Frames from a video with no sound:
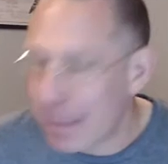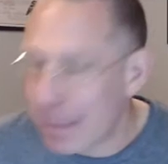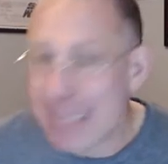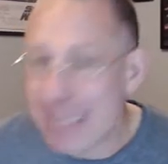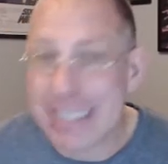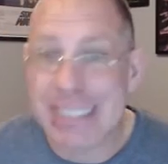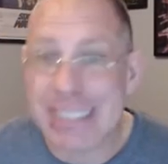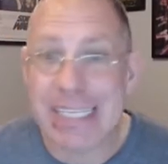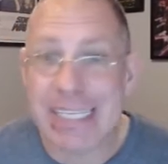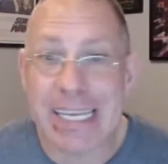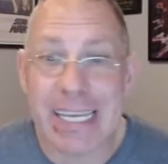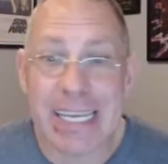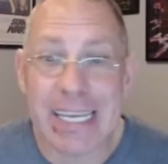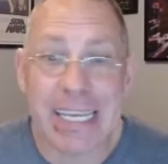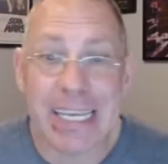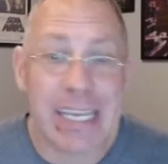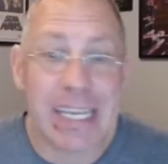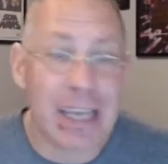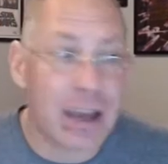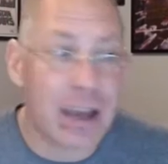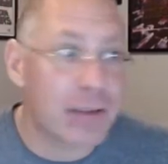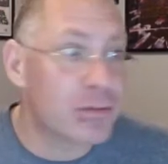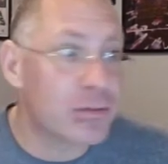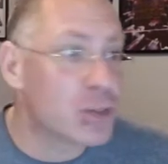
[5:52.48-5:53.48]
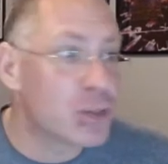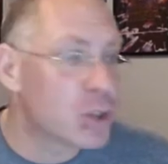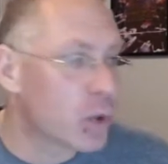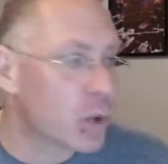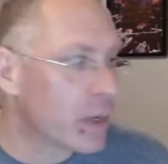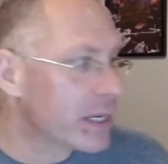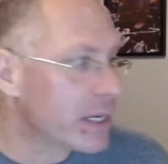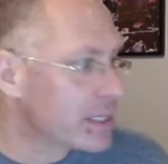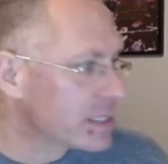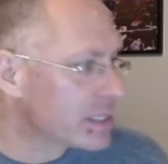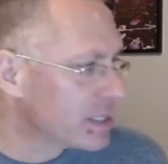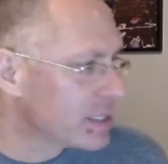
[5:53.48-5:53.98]
tea of
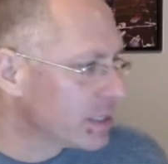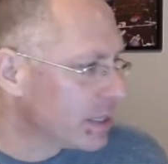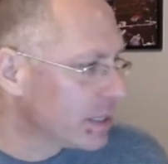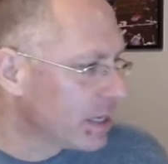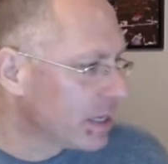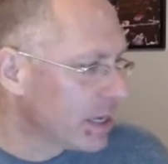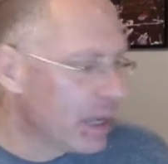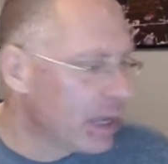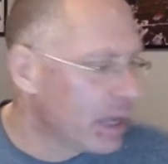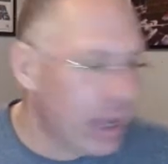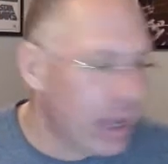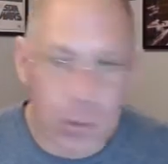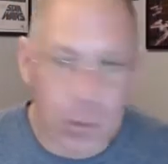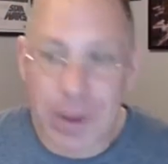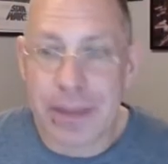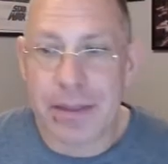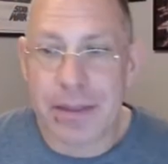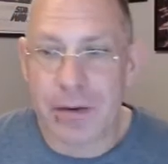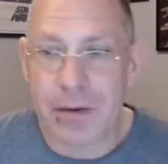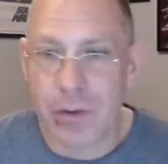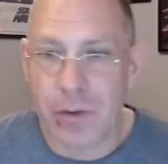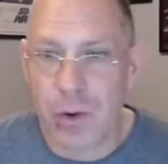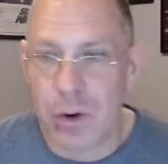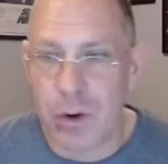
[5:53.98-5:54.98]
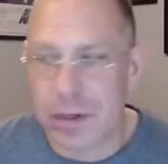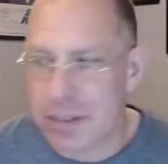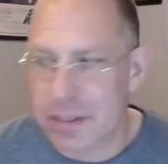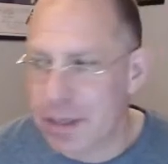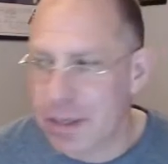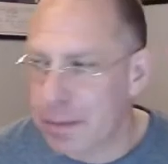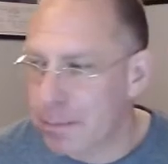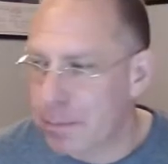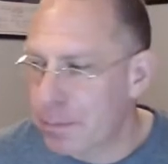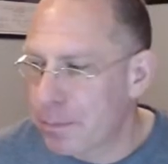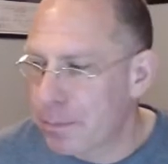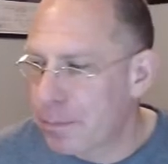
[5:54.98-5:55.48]
choice, with, of course, a
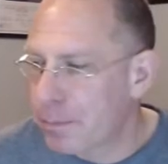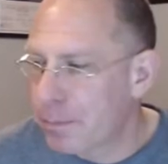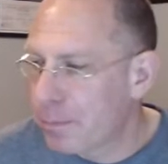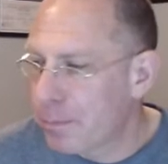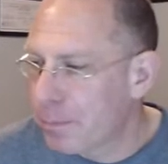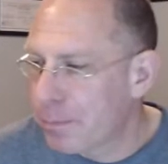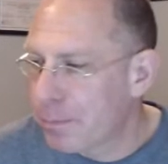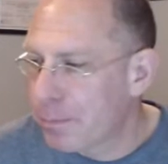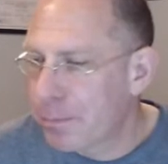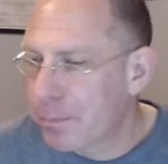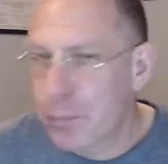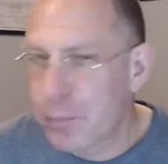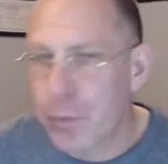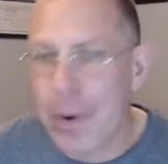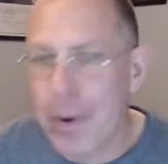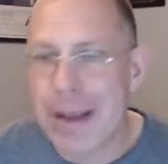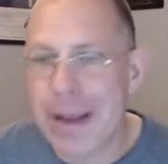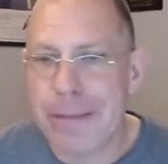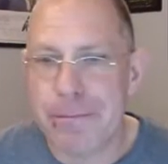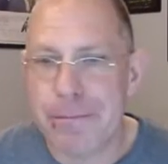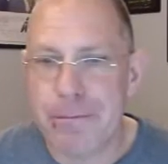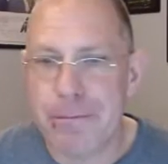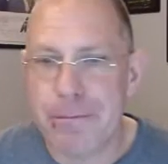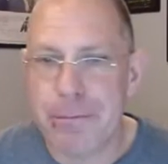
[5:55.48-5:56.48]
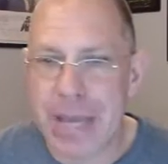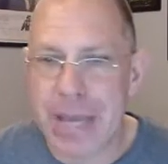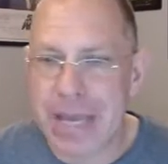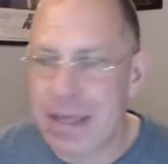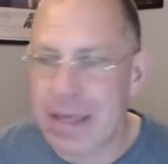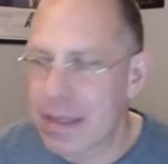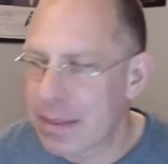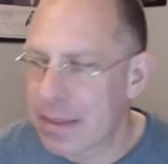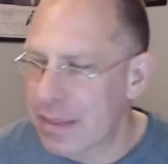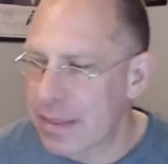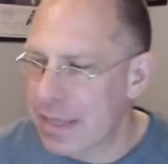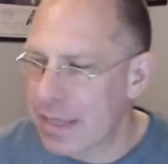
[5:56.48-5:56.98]
great big
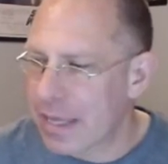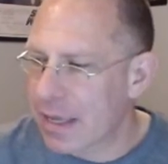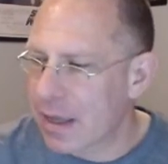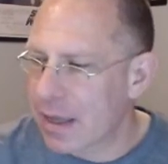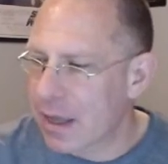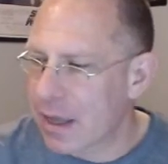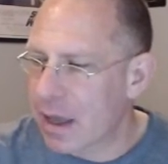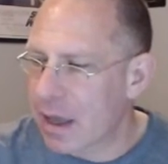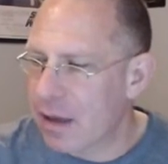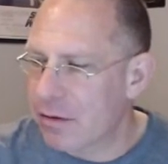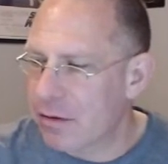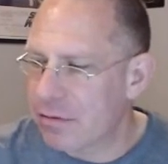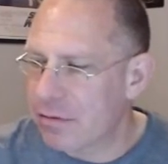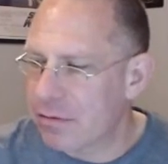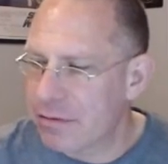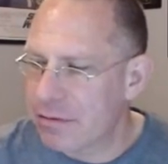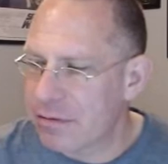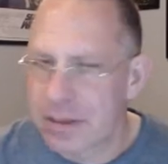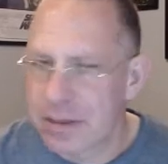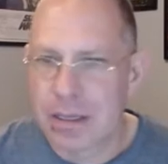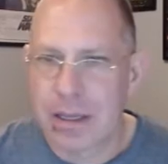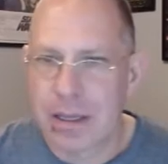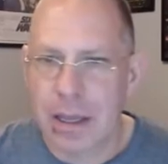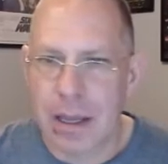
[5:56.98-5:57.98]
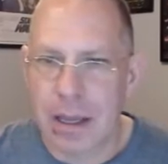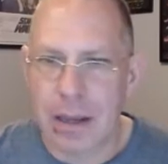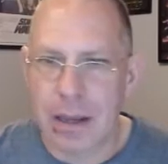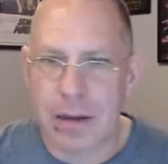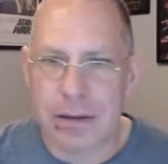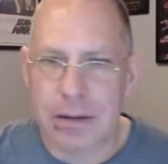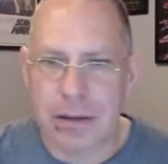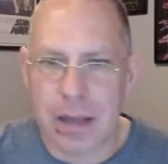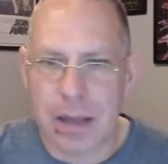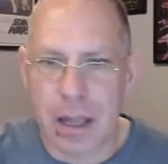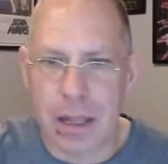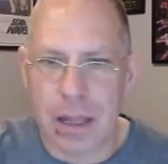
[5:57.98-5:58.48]
thing of a
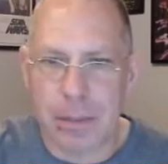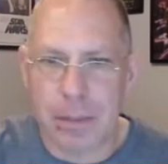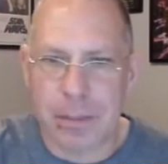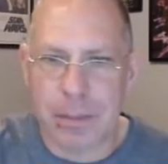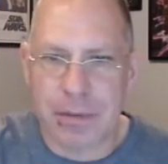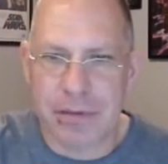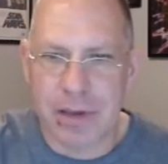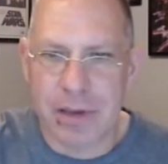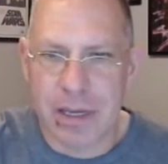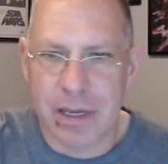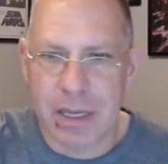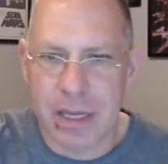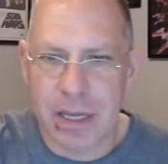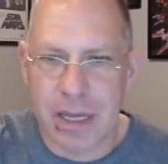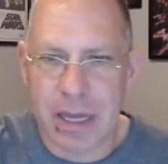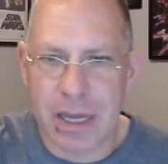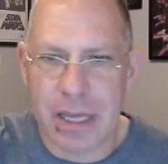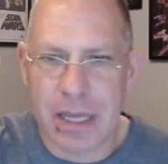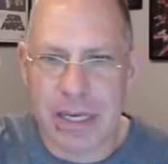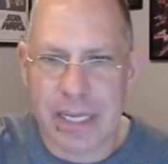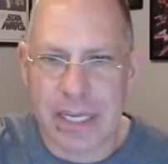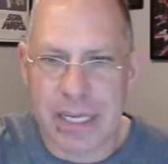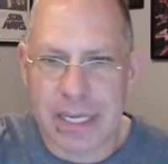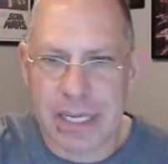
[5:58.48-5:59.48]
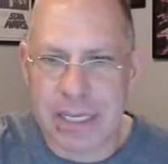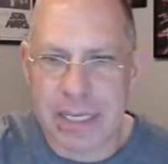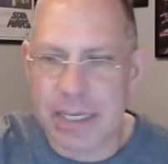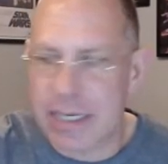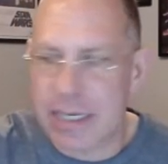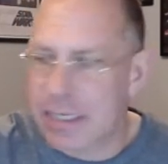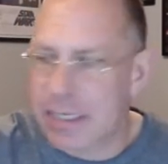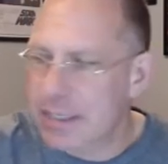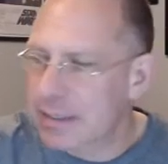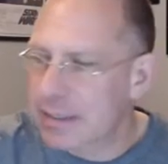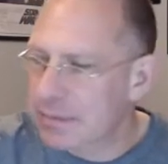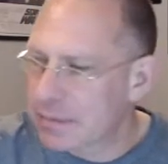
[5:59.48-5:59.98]
dollop of honey in
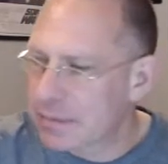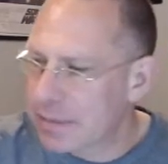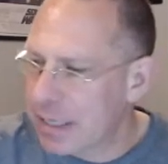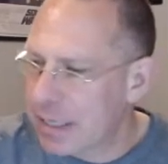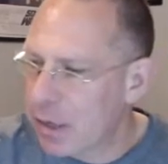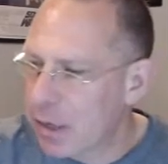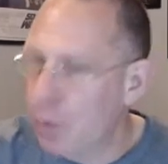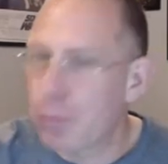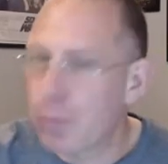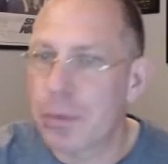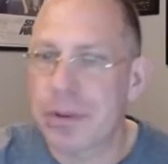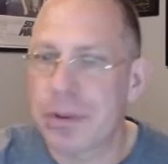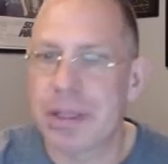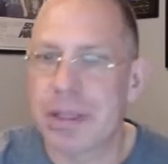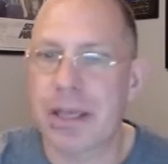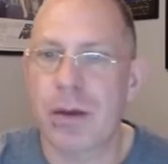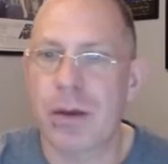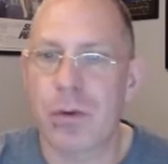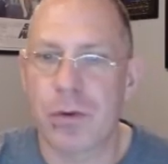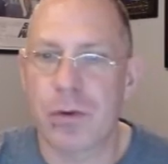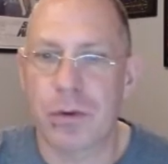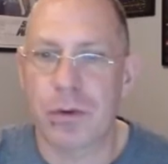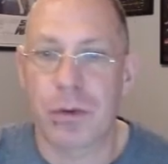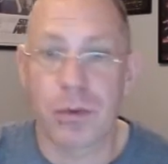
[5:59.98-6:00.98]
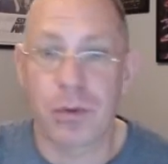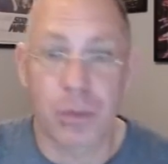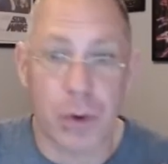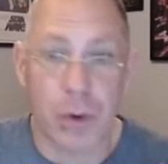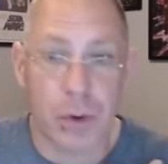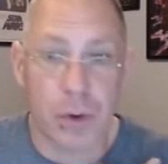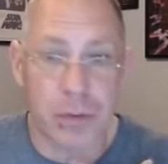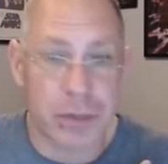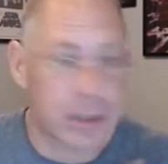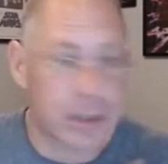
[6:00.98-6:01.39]
it to help with the old throat.